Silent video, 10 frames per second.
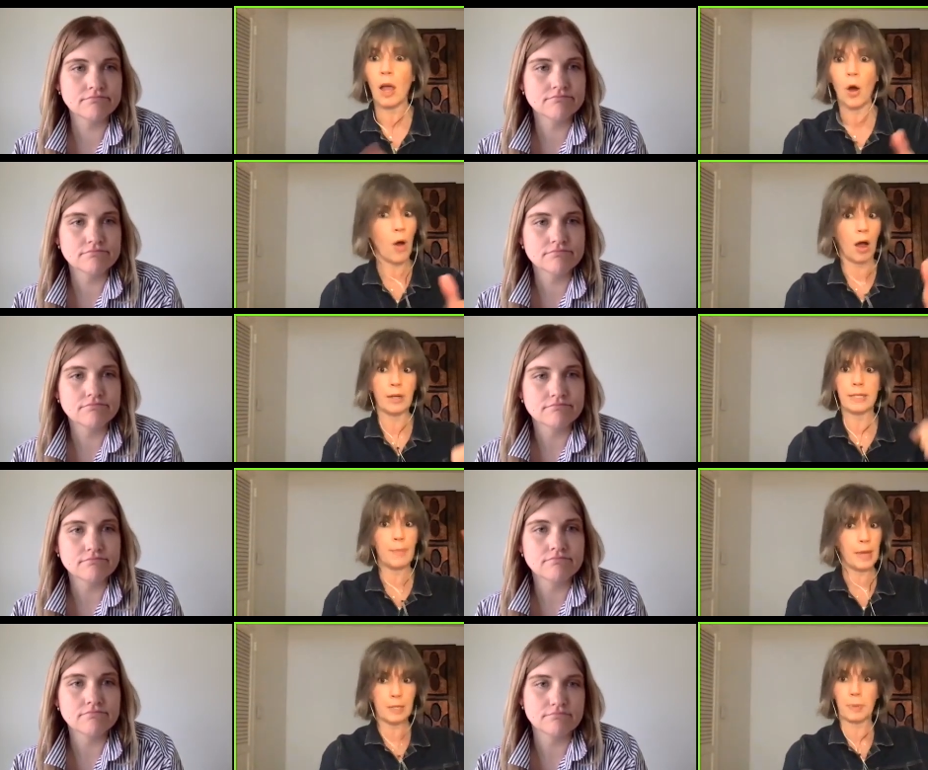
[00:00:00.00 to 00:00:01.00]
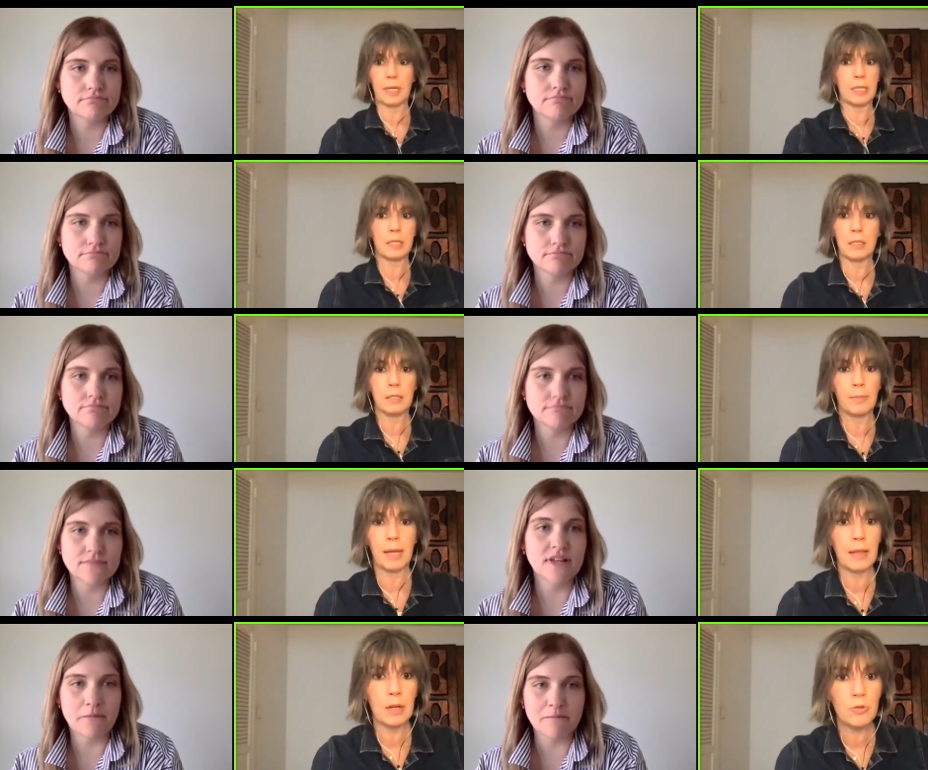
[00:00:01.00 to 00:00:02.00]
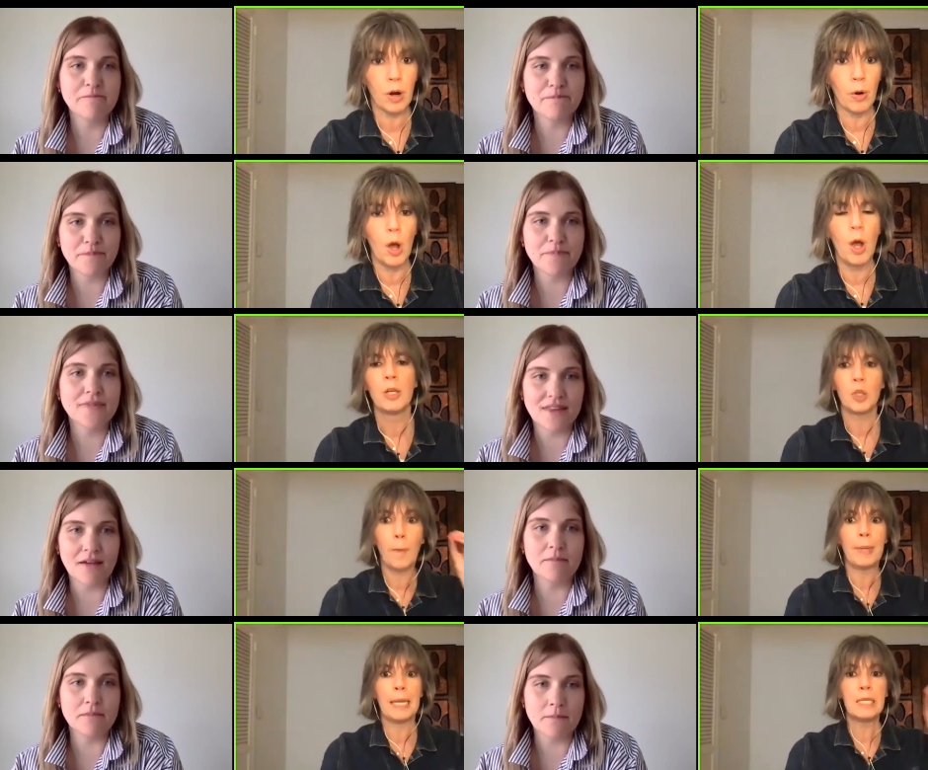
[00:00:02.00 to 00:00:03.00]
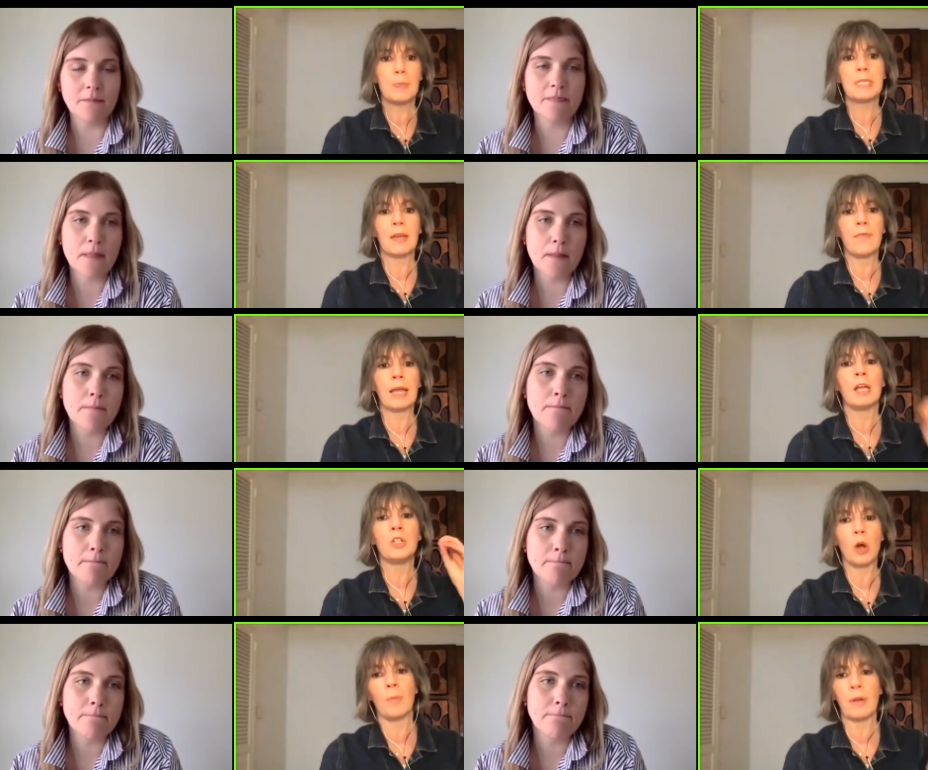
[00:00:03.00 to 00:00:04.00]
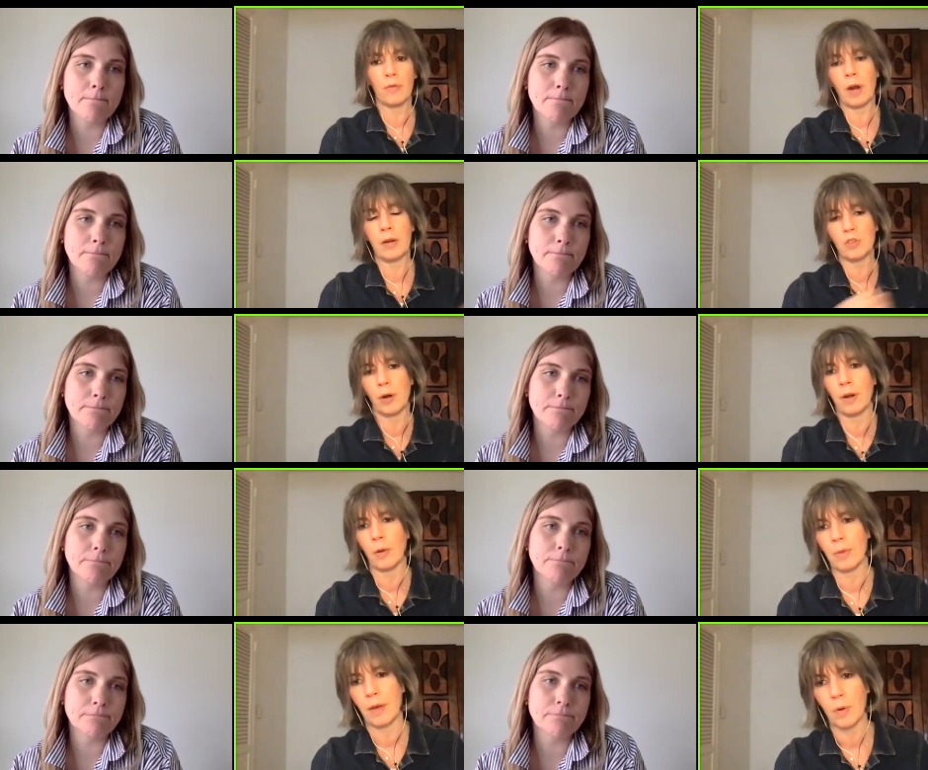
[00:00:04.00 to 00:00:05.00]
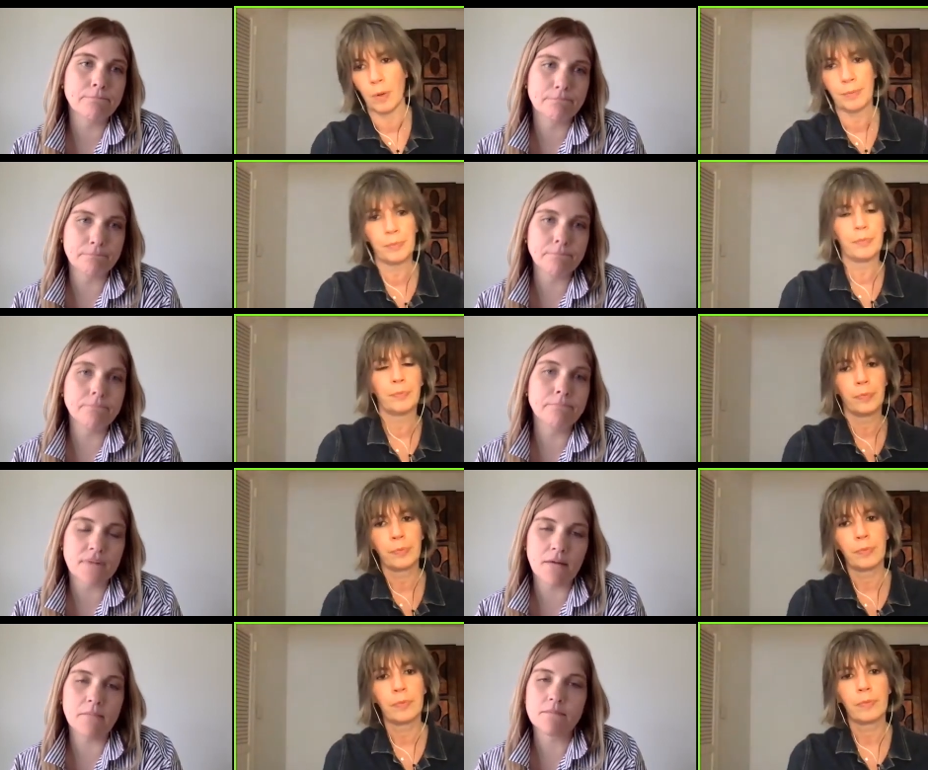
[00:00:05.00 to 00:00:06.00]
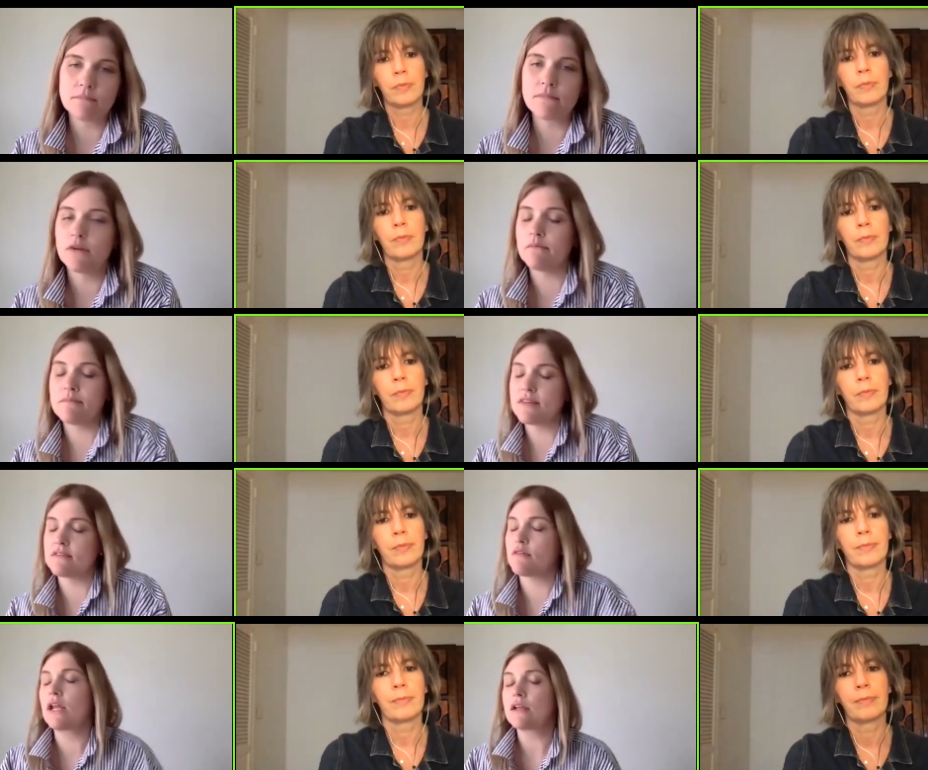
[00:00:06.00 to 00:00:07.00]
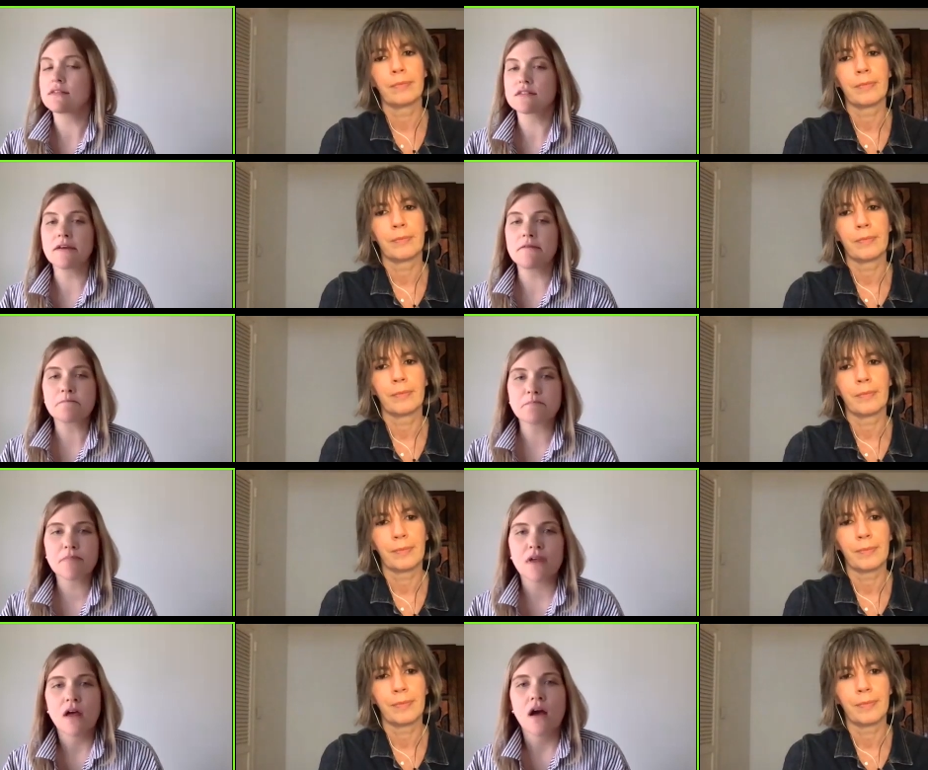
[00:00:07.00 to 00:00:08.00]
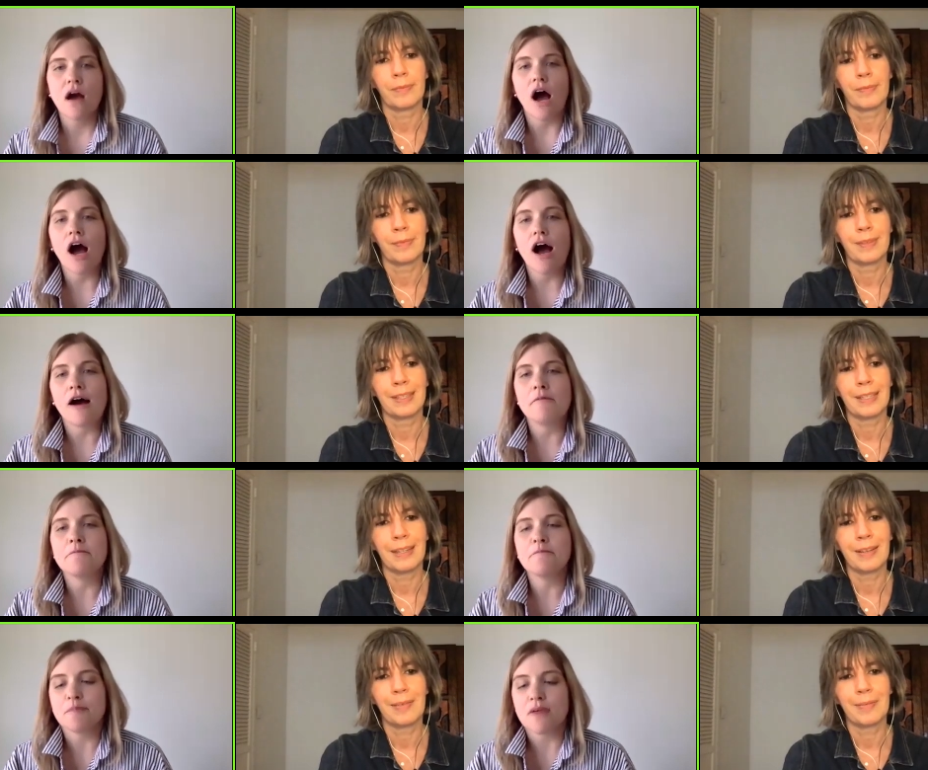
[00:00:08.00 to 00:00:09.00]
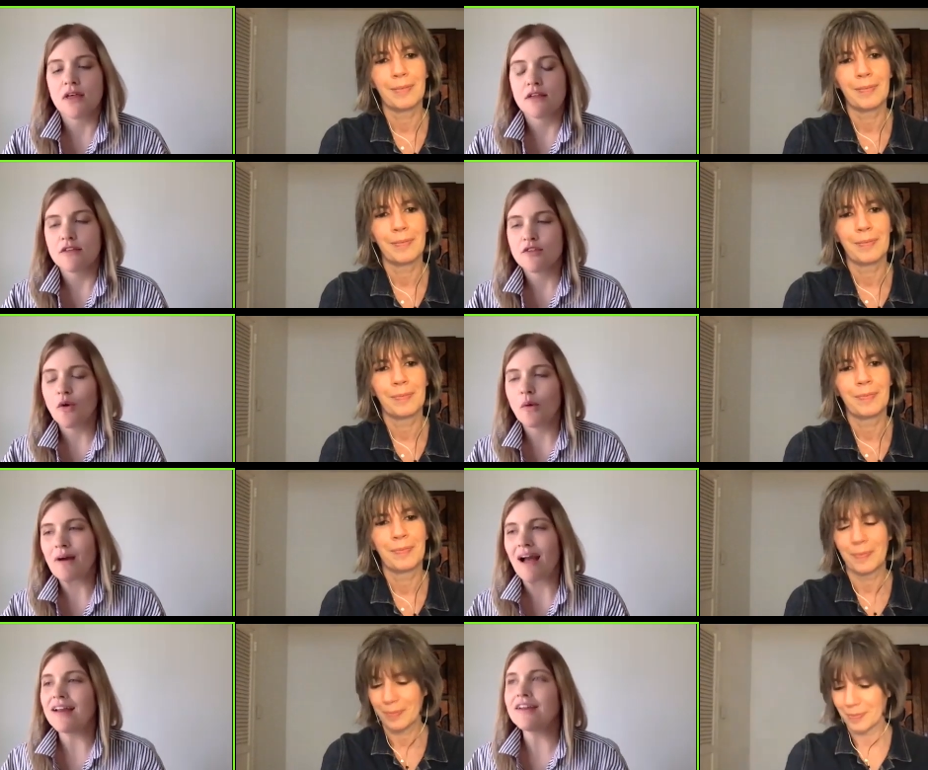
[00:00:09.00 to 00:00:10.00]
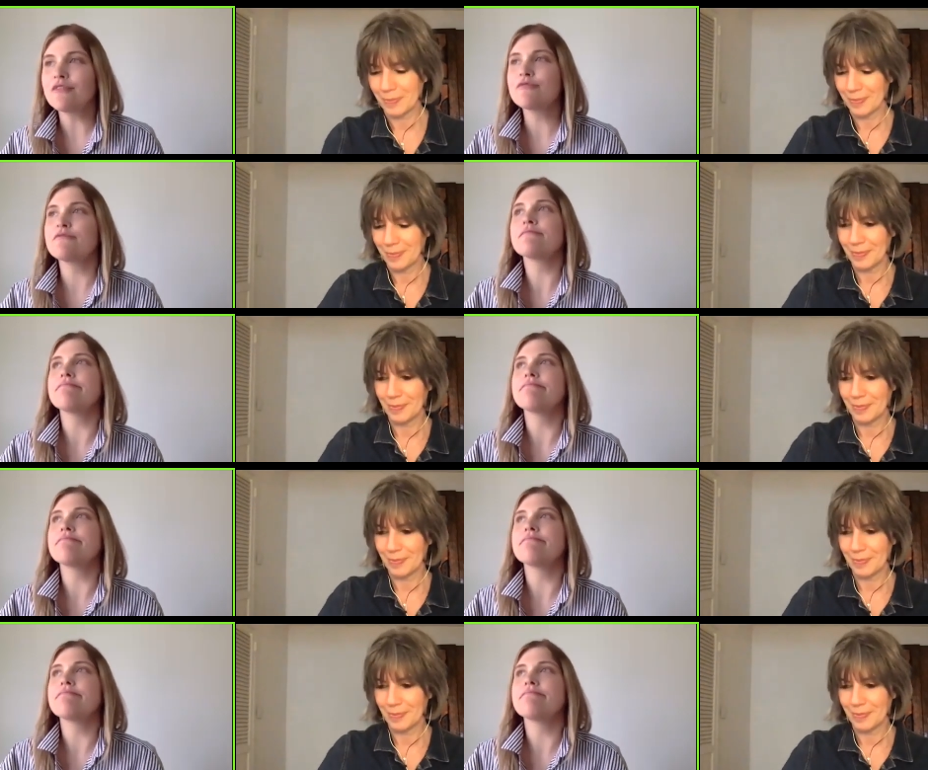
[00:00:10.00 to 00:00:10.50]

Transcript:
Speaker 1: Oh, hot damn, yes, please make the intro. So yeah. be specific and don't be afraid of sharing it with everyone.
Speaker 2: Yep. No, that's great insight. Um, so kind of